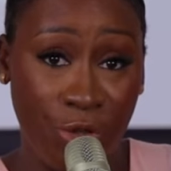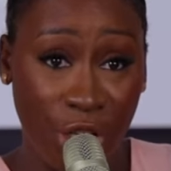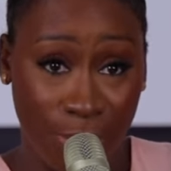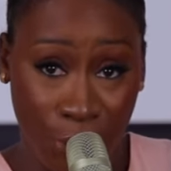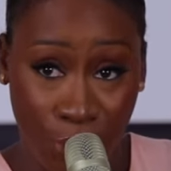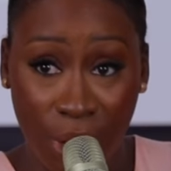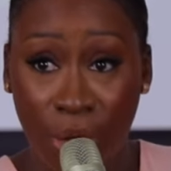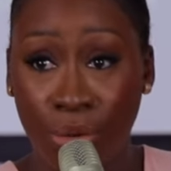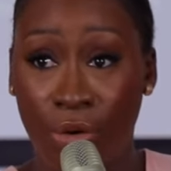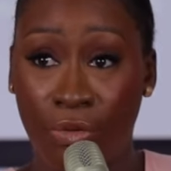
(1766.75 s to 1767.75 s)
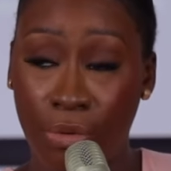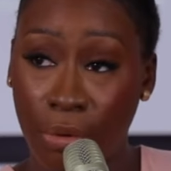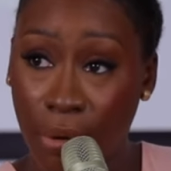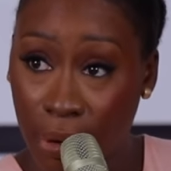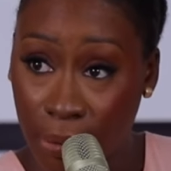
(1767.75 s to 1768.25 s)
we've just been doing a lot
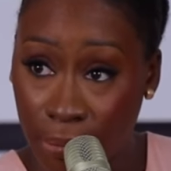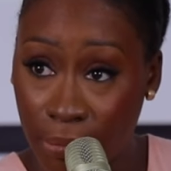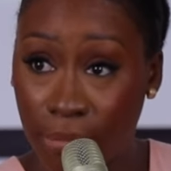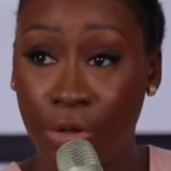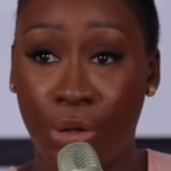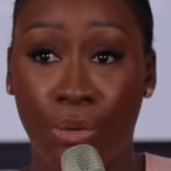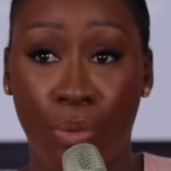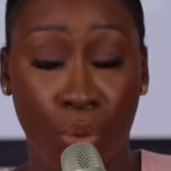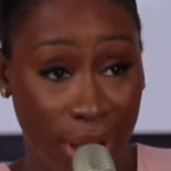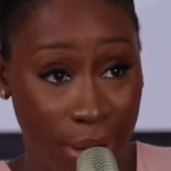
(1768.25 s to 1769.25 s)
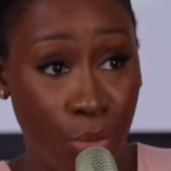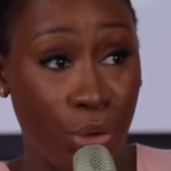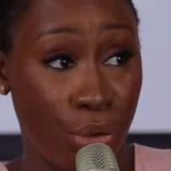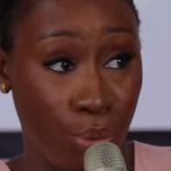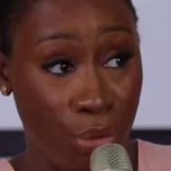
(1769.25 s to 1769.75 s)
of, you know, working
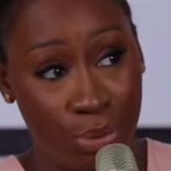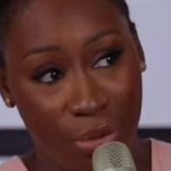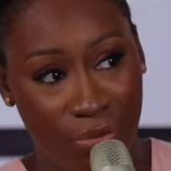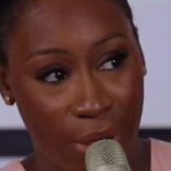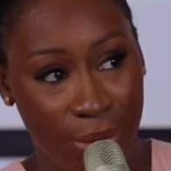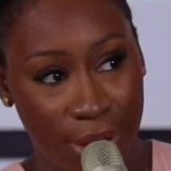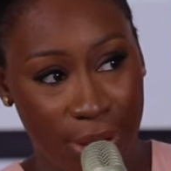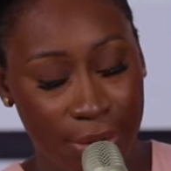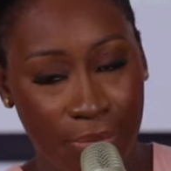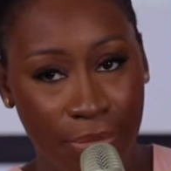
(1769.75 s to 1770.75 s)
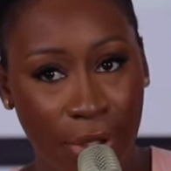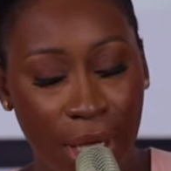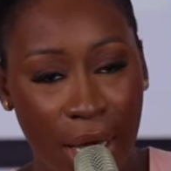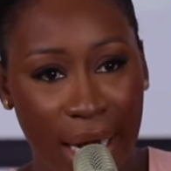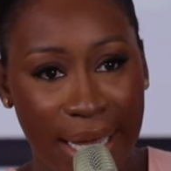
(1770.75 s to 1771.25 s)
one-on-ones with founders.
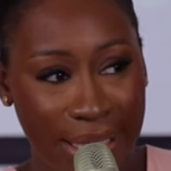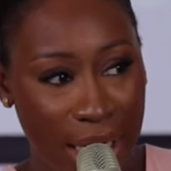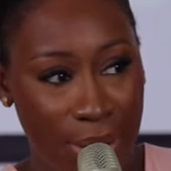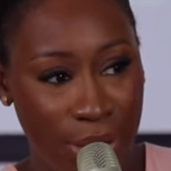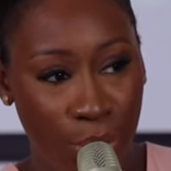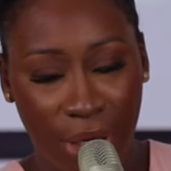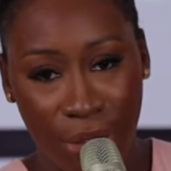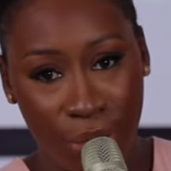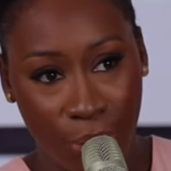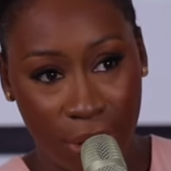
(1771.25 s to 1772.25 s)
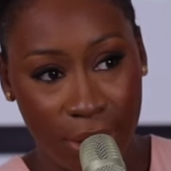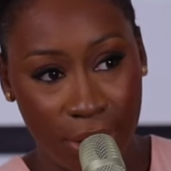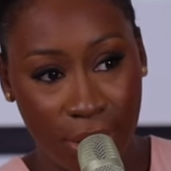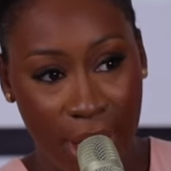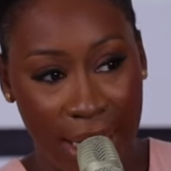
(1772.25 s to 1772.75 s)
And I started to say, okay, you know
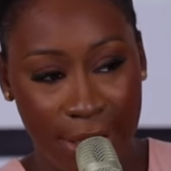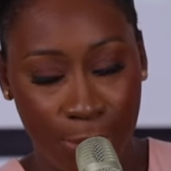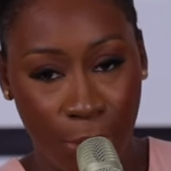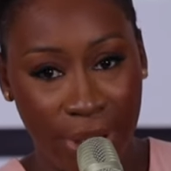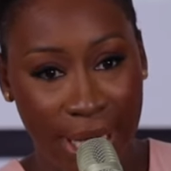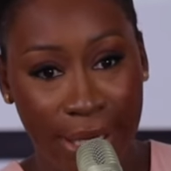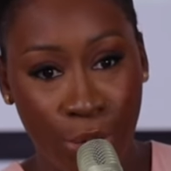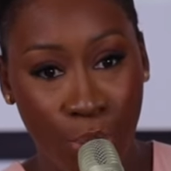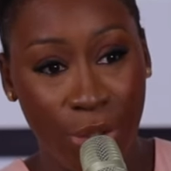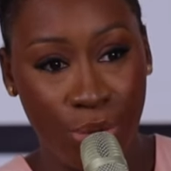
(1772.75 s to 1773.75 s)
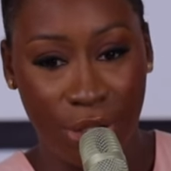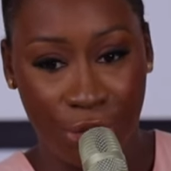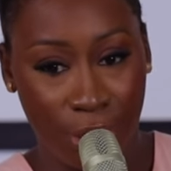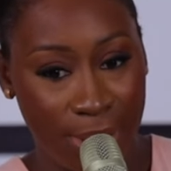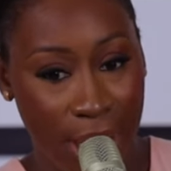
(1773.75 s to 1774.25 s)
what? At this point, we need to
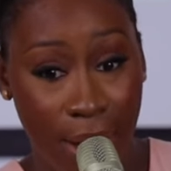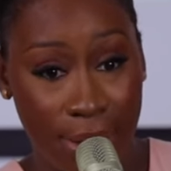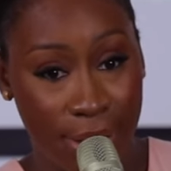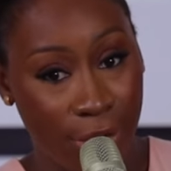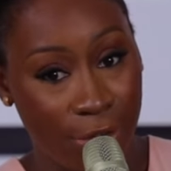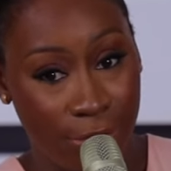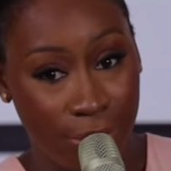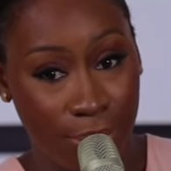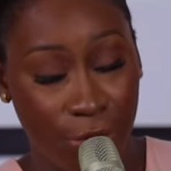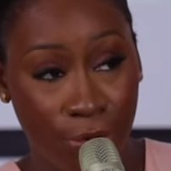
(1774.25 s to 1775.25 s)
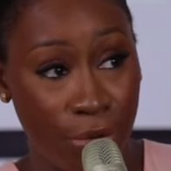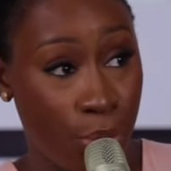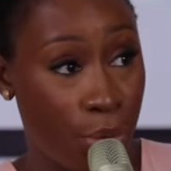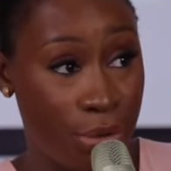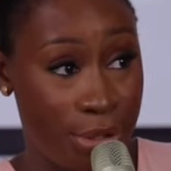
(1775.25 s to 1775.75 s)
disrupt ourselves before
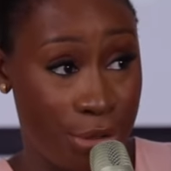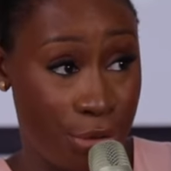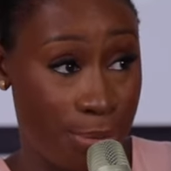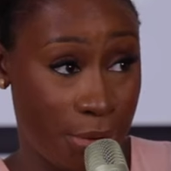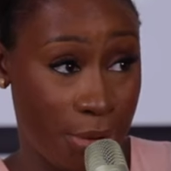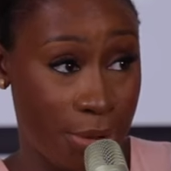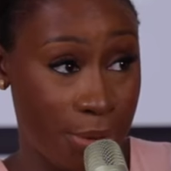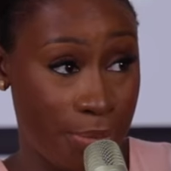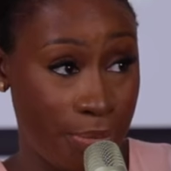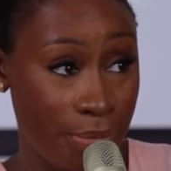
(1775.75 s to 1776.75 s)
the world disrupts us.